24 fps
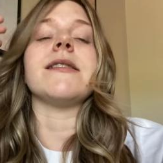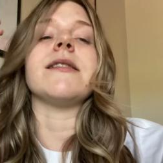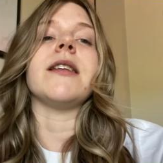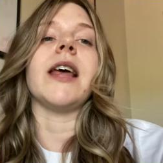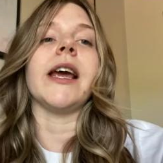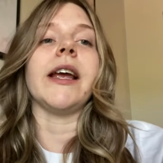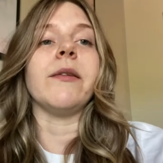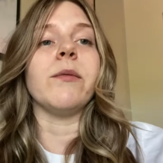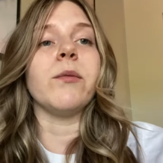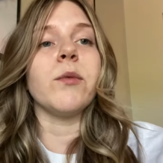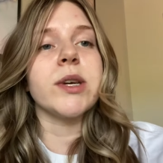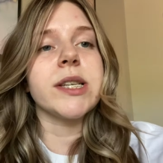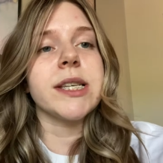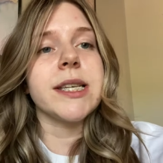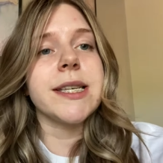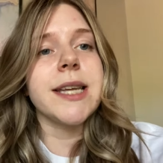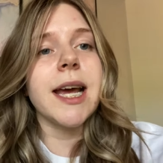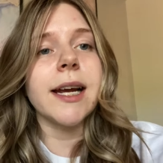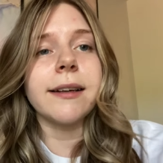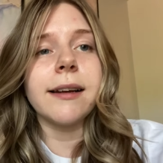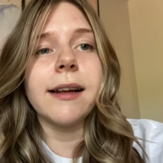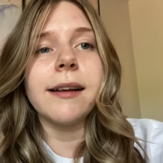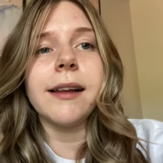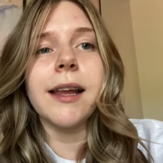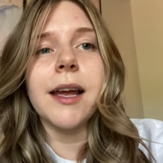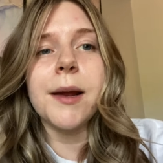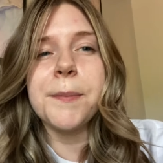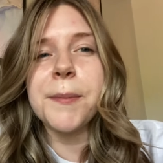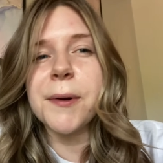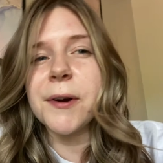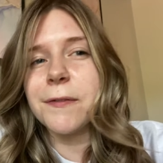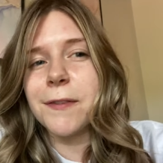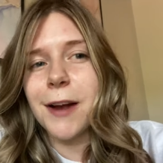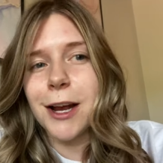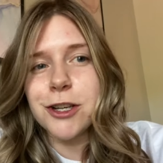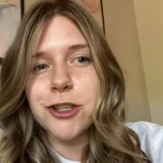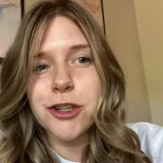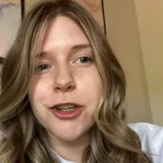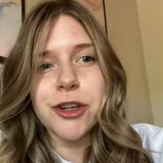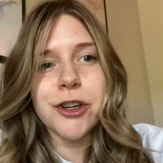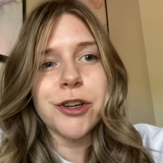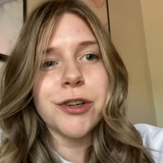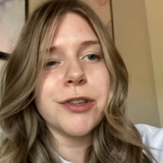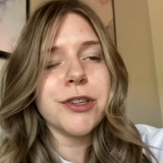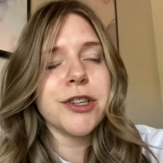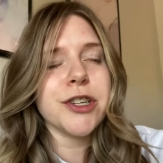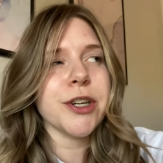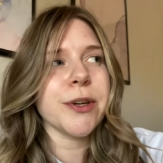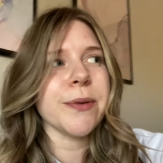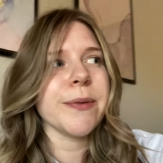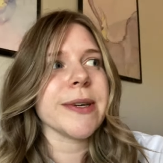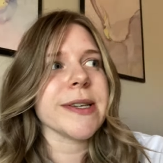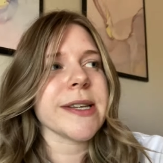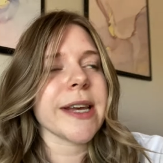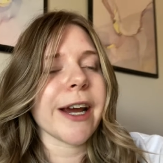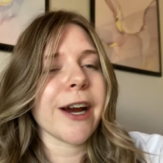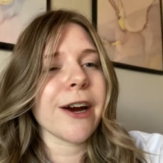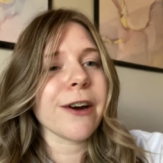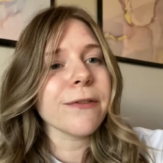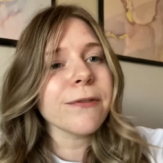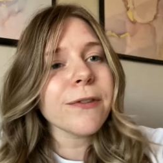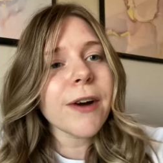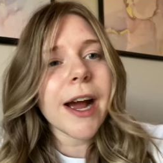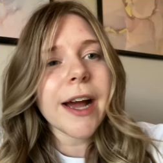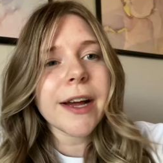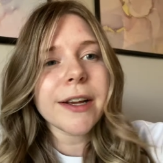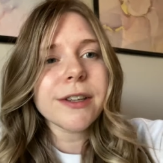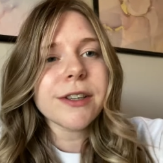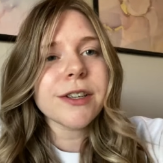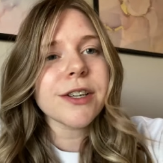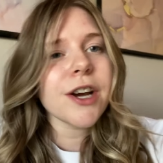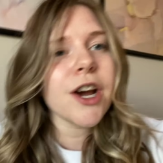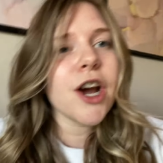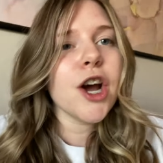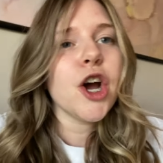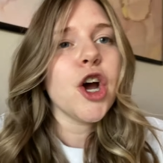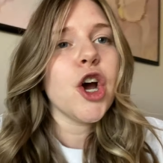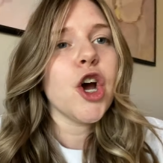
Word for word: like wasn't technically a professional she was like our friend